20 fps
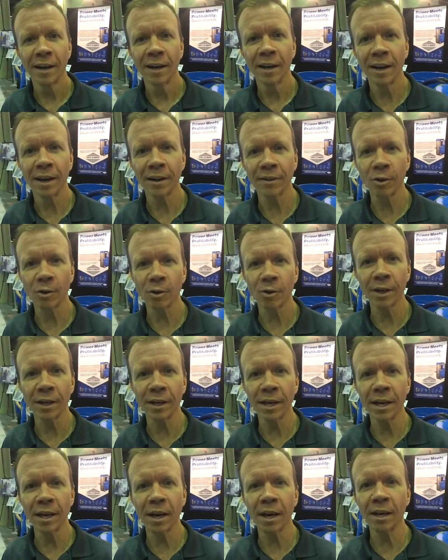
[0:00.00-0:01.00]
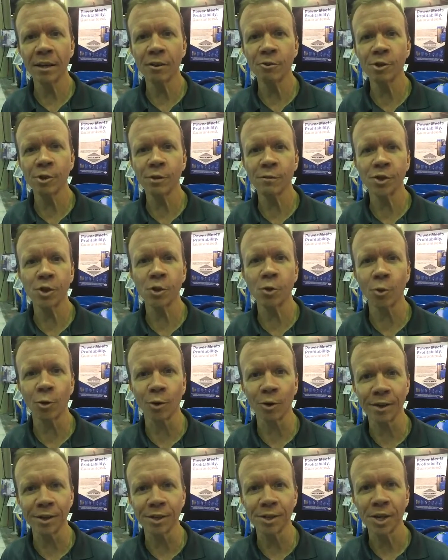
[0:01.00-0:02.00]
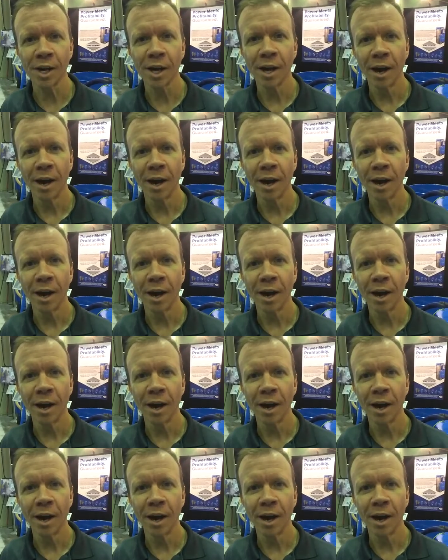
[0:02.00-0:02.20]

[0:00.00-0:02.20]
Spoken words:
There are, again, hundreds of stories